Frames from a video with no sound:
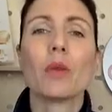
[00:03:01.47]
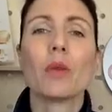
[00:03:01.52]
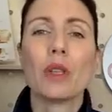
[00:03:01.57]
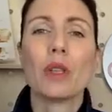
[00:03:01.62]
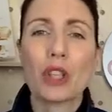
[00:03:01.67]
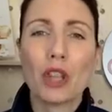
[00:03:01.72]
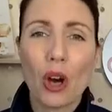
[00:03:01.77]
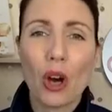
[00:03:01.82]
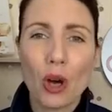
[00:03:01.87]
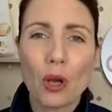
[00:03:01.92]

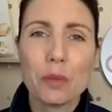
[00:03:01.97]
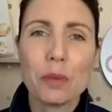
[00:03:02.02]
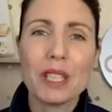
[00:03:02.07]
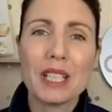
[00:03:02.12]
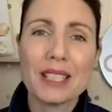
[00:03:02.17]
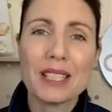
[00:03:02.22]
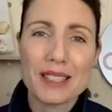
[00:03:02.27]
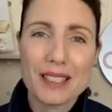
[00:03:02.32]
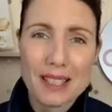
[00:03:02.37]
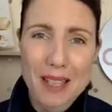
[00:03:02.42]
with
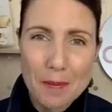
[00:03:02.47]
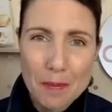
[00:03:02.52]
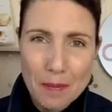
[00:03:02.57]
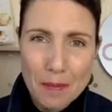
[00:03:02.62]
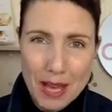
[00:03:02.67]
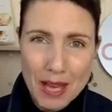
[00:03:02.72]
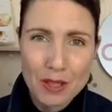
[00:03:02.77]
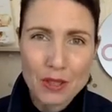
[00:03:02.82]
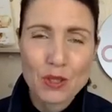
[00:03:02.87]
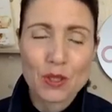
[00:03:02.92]
copious
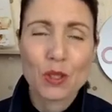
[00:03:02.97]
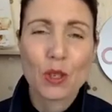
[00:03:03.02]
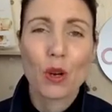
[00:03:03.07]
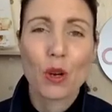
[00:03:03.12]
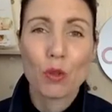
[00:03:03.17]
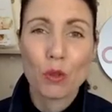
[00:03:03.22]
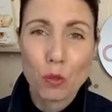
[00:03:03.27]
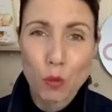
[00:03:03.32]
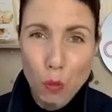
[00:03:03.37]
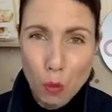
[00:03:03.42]
amounts
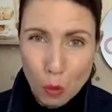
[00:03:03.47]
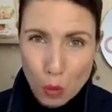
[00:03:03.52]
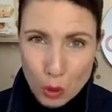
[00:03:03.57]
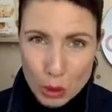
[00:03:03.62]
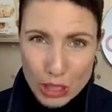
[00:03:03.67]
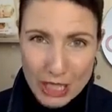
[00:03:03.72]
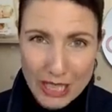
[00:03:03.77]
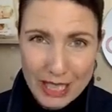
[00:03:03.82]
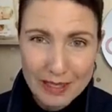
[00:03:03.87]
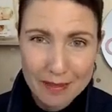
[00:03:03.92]
of
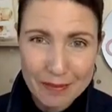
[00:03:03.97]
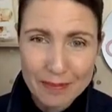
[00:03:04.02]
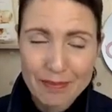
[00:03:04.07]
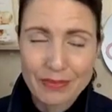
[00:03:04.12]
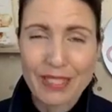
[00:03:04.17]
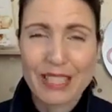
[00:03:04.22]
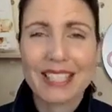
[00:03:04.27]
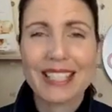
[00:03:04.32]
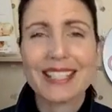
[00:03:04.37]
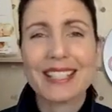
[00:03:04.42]
water.
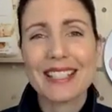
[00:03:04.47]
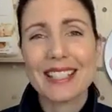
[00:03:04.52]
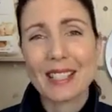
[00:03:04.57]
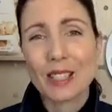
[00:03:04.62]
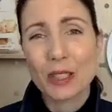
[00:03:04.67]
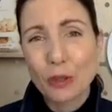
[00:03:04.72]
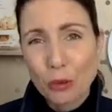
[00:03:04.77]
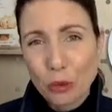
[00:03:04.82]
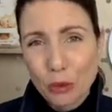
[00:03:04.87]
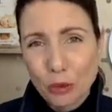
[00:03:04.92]
It is
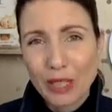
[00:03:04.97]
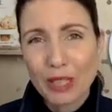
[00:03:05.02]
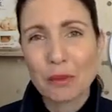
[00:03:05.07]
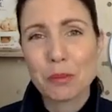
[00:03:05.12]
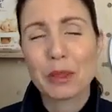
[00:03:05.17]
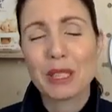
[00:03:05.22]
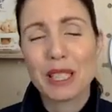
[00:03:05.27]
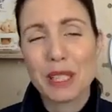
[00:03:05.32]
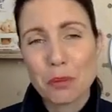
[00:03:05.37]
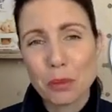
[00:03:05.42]

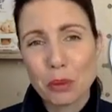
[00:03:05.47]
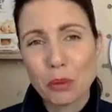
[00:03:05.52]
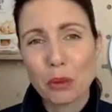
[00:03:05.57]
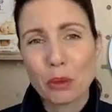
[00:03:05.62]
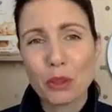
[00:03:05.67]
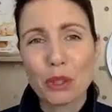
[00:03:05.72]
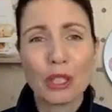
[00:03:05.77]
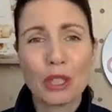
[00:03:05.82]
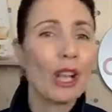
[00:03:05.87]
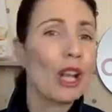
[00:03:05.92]
incredibly
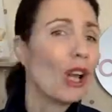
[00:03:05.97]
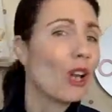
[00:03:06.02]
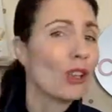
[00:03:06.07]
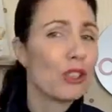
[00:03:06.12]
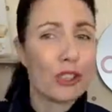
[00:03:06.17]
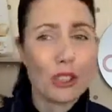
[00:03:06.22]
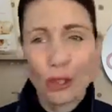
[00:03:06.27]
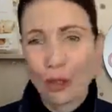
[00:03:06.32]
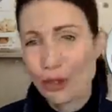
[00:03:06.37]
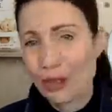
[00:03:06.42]
important.
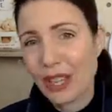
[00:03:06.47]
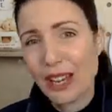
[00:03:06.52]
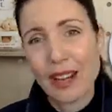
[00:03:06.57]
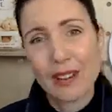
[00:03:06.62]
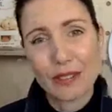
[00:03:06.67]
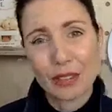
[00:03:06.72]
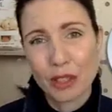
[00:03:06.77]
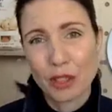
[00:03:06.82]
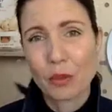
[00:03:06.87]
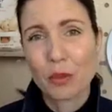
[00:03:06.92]
Don't
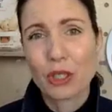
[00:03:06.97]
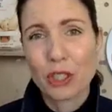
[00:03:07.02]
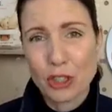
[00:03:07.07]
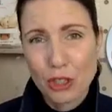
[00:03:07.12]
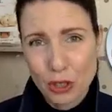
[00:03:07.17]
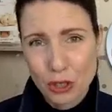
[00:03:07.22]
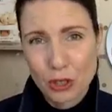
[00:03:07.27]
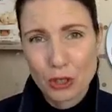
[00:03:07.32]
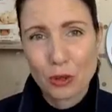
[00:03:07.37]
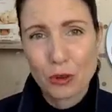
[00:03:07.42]
cover it with
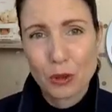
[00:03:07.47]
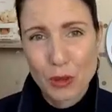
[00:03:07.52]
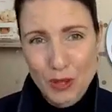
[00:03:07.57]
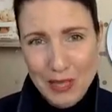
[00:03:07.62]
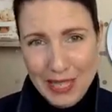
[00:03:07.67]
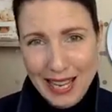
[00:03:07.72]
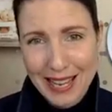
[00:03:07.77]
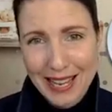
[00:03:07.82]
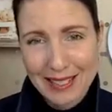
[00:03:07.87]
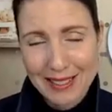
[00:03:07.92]
dirt or
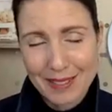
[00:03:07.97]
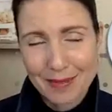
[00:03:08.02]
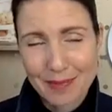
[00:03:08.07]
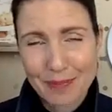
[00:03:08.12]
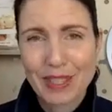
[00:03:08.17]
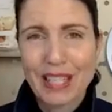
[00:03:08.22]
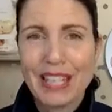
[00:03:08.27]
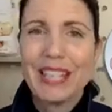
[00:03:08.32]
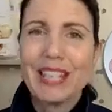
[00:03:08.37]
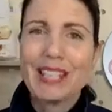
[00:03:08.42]
sand.
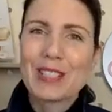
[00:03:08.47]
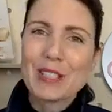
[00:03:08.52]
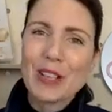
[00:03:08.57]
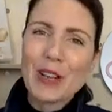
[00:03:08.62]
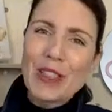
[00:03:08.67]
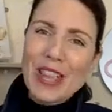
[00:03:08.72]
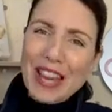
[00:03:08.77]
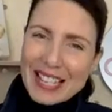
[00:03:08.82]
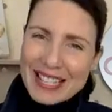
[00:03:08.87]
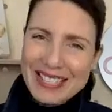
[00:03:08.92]

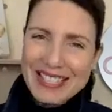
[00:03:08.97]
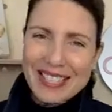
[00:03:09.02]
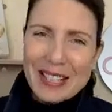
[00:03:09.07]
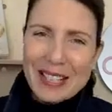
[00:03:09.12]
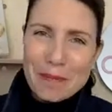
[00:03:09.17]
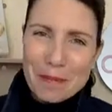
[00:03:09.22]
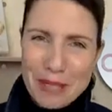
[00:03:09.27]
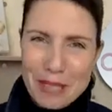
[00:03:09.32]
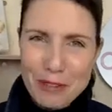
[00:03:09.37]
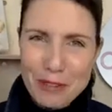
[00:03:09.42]
So that's
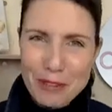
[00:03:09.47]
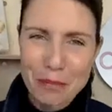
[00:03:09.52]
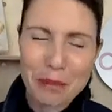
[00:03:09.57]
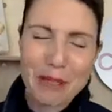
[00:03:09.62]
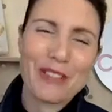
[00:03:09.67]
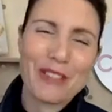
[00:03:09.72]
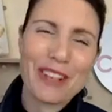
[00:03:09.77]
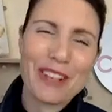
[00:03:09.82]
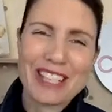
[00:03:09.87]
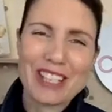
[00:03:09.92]
a bit of
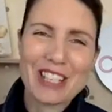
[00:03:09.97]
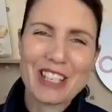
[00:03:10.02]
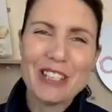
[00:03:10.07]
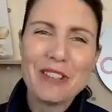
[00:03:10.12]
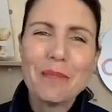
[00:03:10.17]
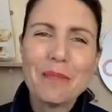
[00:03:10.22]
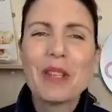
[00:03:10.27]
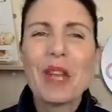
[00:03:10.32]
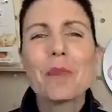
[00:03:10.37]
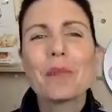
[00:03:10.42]
prevention,
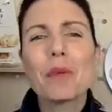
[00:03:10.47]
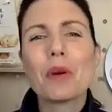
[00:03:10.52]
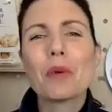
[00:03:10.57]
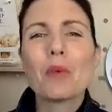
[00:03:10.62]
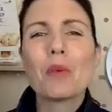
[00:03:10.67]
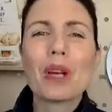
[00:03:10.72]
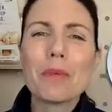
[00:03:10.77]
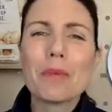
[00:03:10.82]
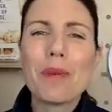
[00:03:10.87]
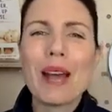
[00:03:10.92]
but
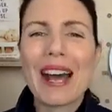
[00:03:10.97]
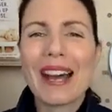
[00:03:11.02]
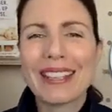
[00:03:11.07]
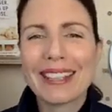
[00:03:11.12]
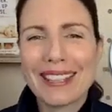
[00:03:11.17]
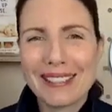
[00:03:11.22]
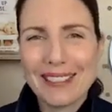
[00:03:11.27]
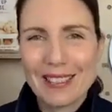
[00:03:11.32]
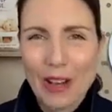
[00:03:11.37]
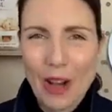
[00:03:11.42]
what
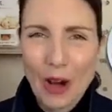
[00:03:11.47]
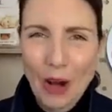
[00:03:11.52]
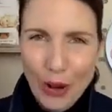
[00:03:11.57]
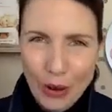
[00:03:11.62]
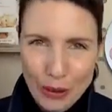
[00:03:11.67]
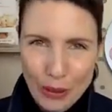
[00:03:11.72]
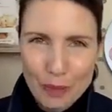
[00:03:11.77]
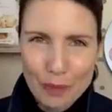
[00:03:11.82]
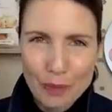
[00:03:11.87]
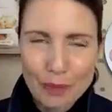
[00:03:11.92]
about in the
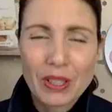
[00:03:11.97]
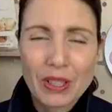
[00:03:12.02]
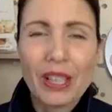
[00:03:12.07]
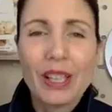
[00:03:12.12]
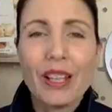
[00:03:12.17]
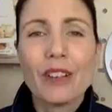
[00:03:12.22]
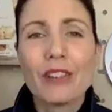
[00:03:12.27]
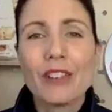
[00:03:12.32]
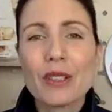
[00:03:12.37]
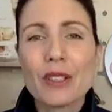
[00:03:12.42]
home?
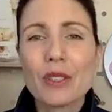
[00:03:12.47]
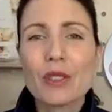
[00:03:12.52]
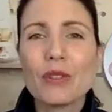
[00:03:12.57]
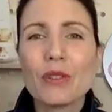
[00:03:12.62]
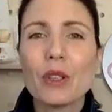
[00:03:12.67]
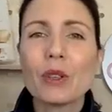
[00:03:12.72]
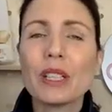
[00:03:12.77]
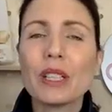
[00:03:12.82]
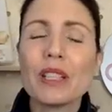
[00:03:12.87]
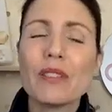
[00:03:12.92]
First of
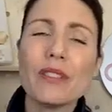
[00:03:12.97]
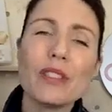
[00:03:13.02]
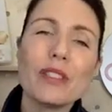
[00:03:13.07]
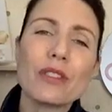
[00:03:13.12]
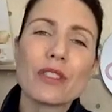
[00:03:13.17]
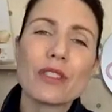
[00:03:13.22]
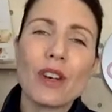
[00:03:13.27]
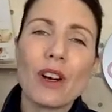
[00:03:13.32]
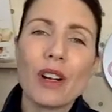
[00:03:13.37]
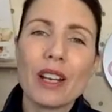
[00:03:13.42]
all, if
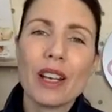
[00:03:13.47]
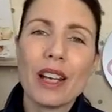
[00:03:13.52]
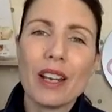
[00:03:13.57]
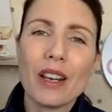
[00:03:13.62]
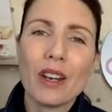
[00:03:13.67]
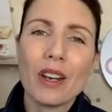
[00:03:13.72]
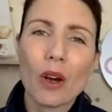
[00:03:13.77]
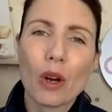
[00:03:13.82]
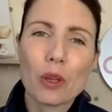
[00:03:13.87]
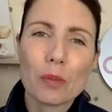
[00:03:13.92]
you've got
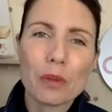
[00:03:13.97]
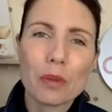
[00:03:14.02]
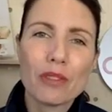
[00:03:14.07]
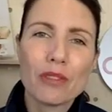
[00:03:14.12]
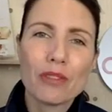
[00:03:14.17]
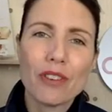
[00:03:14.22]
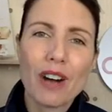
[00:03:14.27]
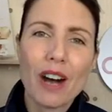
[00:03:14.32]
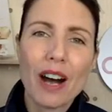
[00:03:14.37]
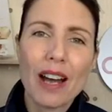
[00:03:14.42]
an open
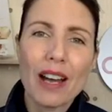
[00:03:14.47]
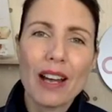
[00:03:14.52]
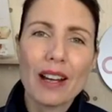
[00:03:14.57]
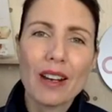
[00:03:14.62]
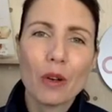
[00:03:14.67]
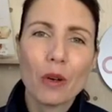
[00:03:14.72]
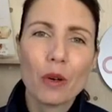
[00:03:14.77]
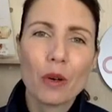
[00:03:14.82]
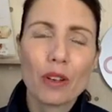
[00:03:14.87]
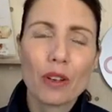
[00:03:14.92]
fire
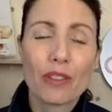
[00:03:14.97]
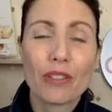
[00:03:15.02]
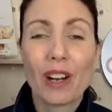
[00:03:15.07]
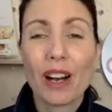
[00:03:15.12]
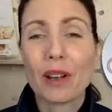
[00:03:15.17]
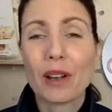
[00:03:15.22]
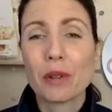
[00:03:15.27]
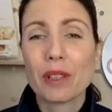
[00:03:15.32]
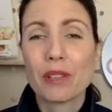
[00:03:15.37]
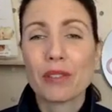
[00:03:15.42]
or a
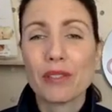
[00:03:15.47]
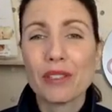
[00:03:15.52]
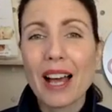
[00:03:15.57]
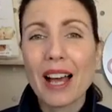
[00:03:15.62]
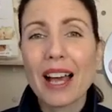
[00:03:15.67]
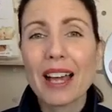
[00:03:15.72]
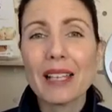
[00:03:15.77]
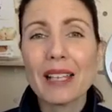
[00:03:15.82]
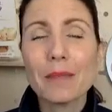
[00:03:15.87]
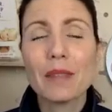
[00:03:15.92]
fire with a
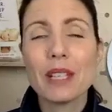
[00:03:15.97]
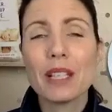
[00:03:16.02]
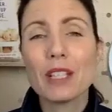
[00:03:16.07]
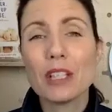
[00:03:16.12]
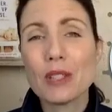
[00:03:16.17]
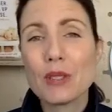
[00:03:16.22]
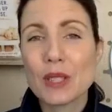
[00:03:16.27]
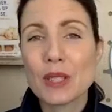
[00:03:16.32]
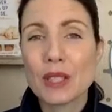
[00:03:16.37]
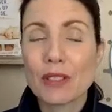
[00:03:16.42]
flame, then
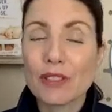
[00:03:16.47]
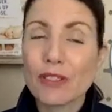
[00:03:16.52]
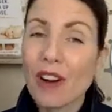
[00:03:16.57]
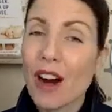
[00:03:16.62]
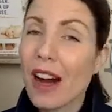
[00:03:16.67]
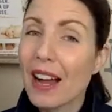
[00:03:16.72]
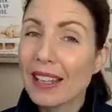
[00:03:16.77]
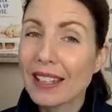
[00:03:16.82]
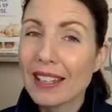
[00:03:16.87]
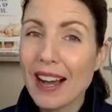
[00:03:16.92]
using a
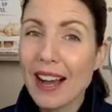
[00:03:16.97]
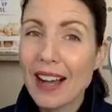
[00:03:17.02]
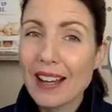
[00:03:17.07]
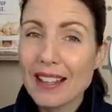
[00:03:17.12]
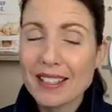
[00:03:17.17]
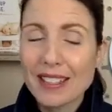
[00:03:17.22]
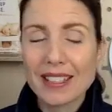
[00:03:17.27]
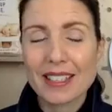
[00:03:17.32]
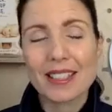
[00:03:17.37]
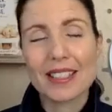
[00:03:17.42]
fire
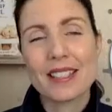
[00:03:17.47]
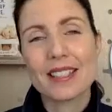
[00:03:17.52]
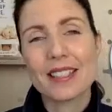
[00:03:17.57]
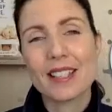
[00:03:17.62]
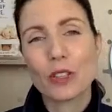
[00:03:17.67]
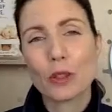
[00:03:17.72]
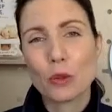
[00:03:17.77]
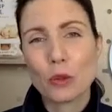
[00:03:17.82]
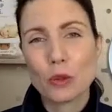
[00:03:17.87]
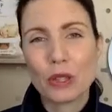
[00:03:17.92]
guard is
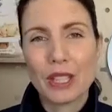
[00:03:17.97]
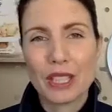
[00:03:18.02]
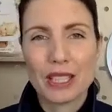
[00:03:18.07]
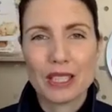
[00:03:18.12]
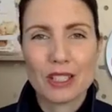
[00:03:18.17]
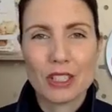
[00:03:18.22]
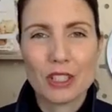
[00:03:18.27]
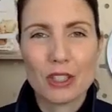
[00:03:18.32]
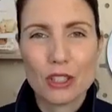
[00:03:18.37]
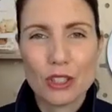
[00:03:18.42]
a good
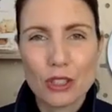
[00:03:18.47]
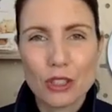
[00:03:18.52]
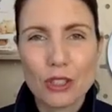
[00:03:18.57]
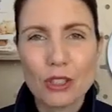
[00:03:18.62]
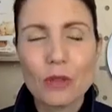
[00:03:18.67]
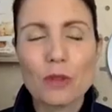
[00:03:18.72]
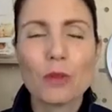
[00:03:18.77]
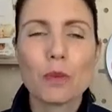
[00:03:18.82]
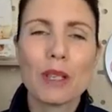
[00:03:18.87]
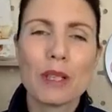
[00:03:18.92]
thing to
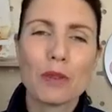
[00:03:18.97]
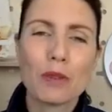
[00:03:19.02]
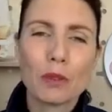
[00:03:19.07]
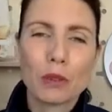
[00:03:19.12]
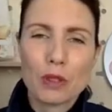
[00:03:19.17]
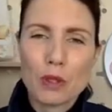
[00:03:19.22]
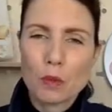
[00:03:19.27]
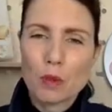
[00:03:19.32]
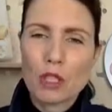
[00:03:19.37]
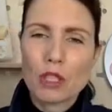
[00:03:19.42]
do,
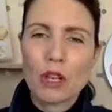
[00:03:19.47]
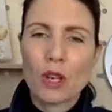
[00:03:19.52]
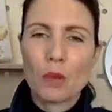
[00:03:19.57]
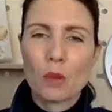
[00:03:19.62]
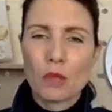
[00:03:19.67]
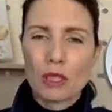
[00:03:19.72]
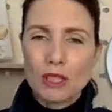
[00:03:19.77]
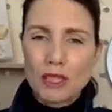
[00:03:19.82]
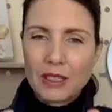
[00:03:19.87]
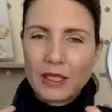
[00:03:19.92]
because we don't
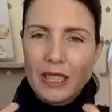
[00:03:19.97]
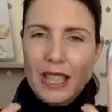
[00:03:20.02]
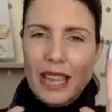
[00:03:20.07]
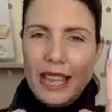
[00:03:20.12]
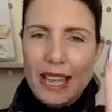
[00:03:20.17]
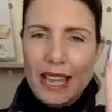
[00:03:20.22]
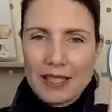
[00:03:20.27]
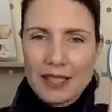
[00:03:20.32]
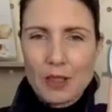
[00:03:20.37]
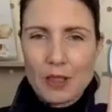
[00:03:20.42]
want little
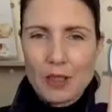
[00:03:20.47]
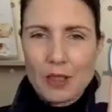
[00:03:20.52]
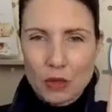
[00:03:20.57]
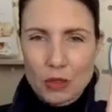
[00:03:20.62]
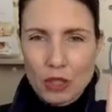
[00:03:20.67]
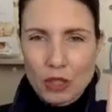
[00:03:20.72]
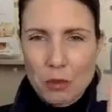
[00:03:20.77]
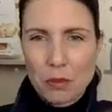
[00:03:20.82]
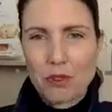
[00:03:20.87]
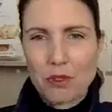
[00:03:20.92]
hands on
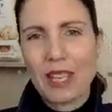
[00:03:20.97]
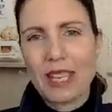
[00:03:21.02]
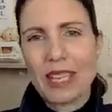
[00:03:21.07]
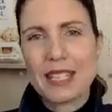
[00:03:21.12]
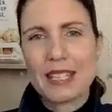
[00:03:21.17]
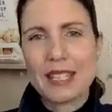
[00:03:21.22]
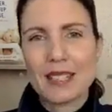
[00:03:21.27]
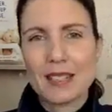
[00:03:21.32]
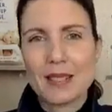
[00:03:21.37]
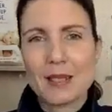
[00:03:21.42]
top of
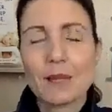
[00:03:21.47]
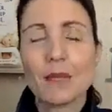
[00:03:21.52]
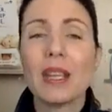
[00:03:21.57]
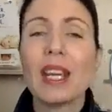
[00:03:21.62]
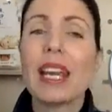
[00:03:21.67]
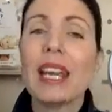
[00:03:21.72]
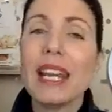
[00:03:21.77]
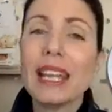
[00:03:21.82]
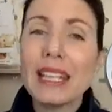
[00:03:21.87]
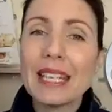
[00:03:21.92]
heated heat.
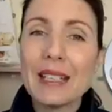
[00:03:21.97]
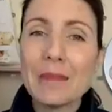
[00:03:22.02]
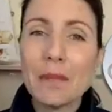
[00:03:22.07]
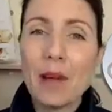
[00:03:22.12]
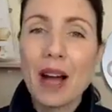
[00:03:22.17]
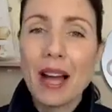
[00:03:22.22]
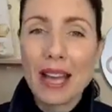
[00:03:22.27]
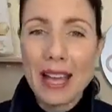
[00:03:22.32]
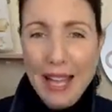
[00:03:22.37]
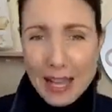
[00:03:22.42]
In
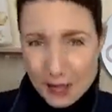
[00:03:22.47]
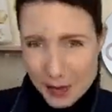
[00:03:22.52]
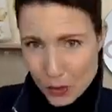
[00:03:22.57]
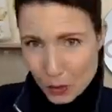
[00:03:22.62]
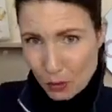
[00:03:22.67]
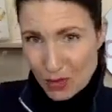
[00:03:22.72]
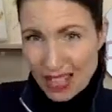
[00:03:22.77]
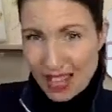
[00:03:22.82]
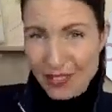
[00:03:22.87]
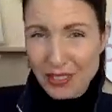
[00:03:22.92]
my house,
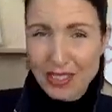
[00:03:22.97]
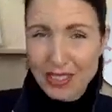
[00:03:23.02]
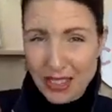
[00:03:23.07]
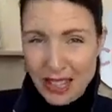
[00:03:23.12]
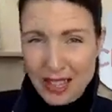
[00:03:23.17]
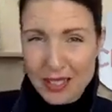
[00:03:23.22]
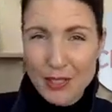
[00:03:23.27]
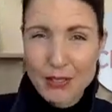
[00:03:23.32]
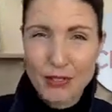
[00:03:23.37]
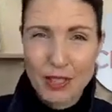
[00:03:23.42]
we have a
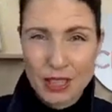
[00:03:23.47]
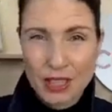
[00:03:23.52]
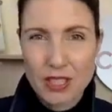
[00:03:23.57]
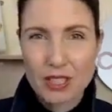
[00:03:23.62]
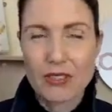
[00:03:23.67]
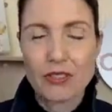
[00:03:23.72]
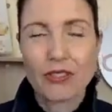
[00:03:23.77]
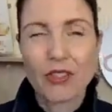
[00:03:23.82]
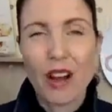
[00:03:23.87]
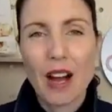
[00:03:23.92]

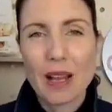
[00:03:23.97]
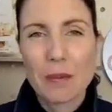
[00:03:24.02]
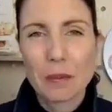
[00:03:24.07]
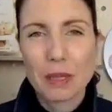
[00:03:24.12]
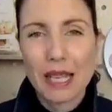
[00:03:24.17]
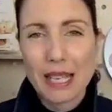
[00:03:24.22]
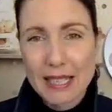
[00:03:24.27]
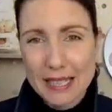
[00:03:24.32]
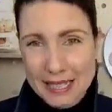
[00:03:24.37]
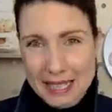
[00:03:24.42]
glass-fronted
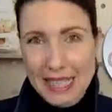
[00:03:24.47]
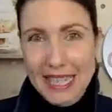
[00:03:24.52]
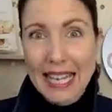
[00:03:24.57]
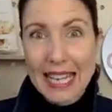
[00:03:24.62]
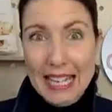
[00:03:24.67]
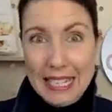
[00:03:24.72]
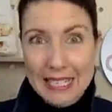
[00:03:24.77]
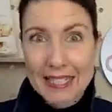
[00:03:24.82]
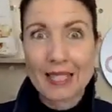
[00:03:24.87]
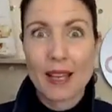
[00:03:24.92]
fireplace that
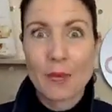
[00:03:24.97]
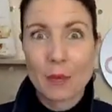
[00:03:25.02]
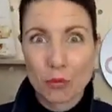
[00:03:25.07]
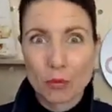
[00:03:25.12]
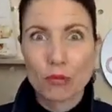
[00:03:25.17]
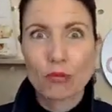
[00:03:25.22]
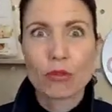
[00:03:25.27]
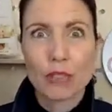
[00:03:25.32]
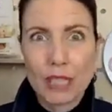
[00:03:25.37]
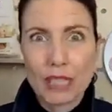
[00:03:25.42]
heats up
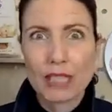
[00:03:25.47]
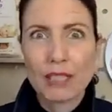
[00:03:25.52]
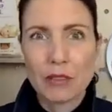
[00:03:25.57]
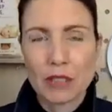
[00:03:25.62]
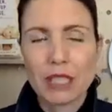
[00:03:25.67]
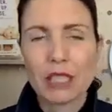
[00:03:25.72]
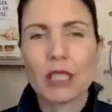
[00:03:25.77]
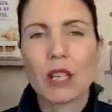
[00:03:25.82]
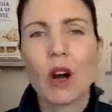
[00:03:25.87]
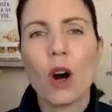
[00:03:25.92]
really,
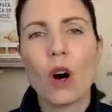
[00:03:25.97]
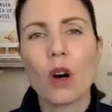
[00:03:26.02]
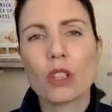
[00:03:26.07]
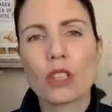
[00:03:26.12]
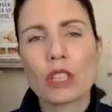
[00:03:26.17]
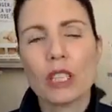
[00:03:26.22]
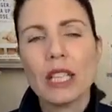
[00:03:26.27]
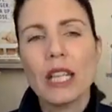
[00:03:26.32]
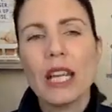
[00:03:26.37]
really hot.